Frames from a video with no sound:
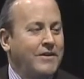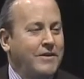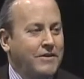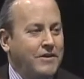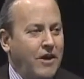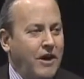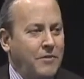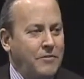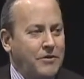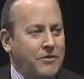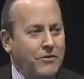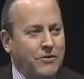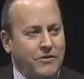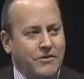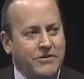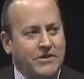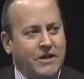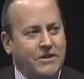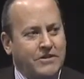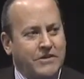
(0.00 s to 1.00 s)
Common Core
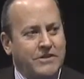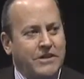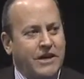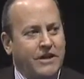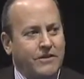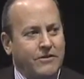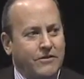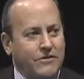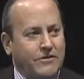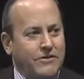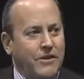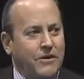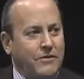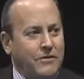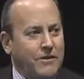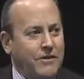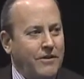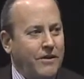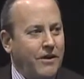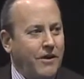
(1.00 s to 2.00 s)
state standards,
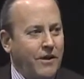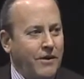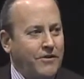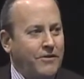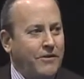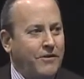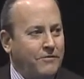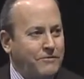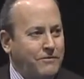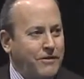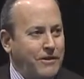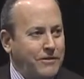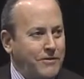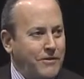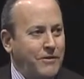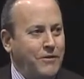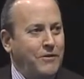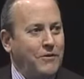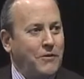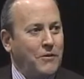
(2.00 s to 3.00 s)
though, are there
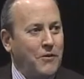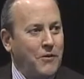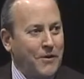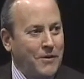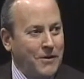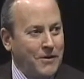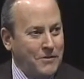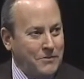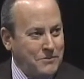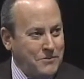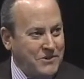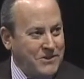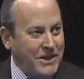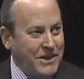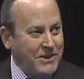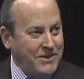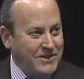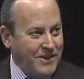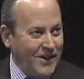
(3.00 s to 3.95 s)
federal or state